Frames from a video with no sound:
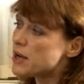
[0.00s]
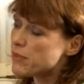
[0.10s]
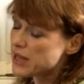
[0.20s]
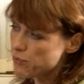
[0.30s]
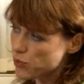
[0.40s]

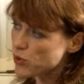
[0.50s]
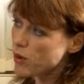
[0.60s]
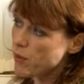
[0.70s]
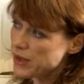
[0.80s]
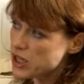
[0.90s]
but they
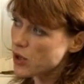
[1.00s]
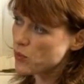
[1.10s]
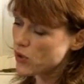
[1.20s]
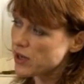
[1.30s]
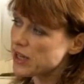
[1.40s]
probably
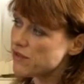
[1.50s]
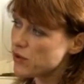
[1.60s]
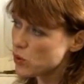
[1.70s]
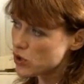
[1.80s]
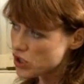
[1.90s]
don't work
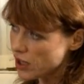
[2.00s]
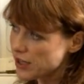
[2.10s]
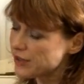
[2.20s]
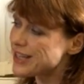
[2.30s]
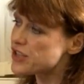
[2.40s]
if your
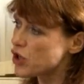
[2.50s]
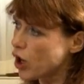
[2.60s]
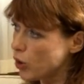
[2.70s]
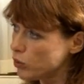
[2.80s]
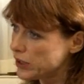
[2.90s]
child isn't
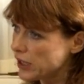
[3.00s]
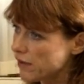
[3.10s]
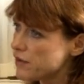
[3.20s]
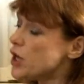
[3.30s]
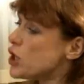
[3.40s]
old
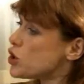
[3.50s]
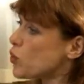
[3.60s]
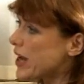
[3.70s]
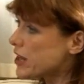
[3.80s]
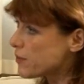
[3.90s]
enough to
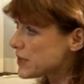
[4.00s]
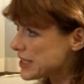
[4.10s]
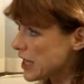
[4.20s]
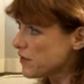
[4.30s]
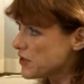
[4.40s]
wake
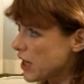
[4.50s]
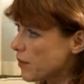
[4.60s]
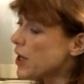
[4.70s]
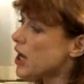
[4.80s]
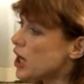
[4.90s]
themselves
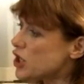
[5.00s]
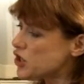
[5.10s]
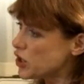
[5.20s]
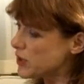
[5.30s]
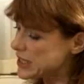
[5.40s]
up as
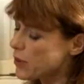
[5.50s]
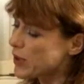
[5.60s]
soon as they